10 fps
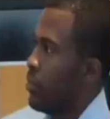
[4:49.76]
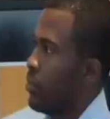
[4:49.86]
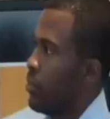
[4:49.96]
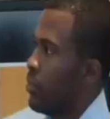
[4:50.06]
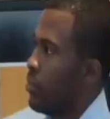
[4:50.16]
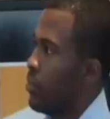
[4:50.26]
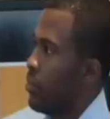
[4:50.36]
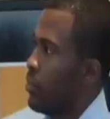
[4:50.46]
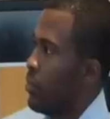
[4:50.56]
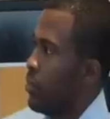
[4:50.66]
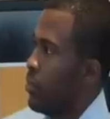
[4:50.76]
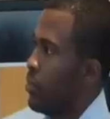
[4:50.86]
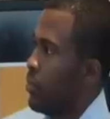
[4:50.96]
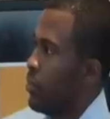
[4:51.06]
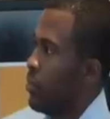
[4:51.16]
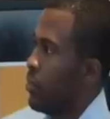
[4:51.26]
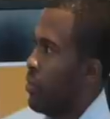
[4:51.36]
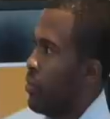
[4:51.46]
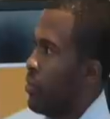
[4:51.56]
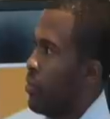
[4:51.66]

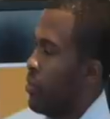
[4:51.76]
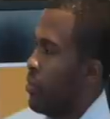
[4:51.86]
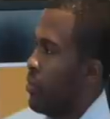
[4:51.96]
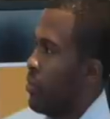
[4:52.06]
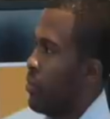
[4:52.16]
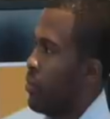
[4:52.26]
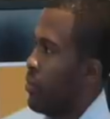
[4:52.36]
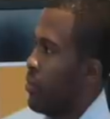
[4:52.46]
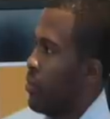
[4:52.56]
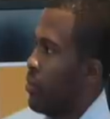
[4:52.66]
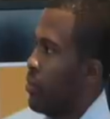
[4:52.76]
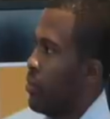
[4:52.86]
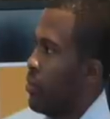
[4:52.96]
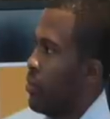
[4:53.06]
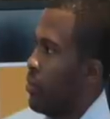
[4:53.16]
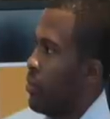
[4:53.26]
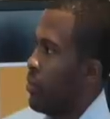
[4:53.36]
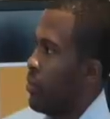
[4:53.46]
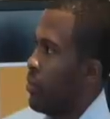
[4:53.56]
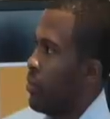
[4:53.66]

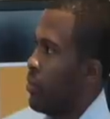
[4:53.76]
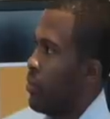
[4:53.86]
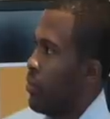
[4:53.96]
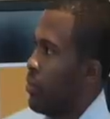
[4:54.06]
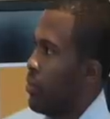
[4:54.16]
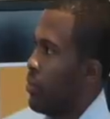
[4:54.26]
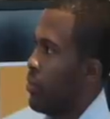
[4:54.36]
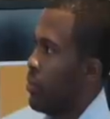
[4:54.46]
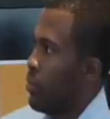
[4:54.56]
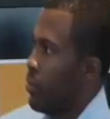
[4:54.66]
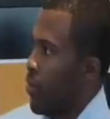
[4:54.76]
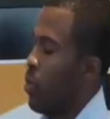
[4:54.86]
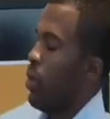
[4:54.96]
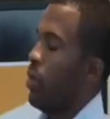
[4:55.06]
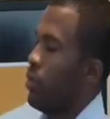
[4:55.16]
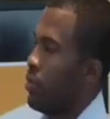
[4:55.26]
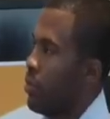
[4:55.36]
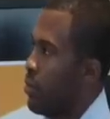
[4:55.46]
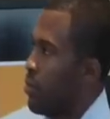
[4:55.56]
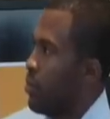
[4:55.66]
(silent)